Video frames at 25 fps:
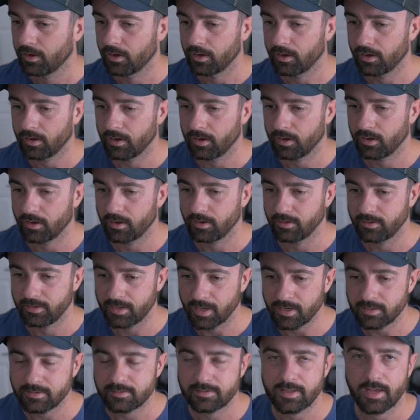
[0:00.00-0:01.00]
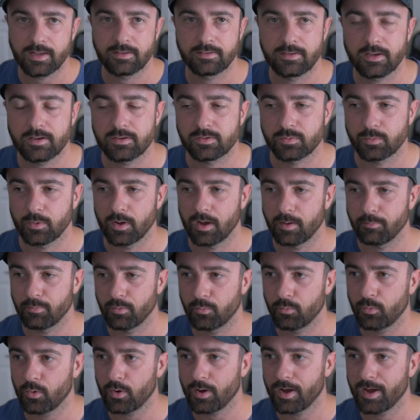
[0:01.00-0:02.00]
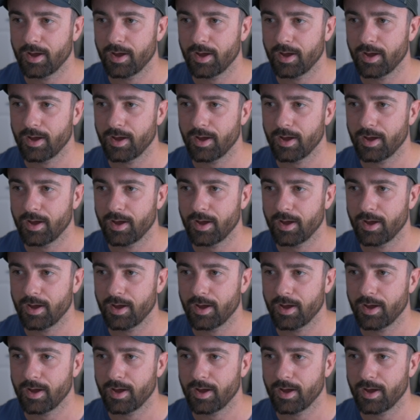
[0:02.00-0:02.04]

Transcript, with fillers: Uh, yes, that does work. But what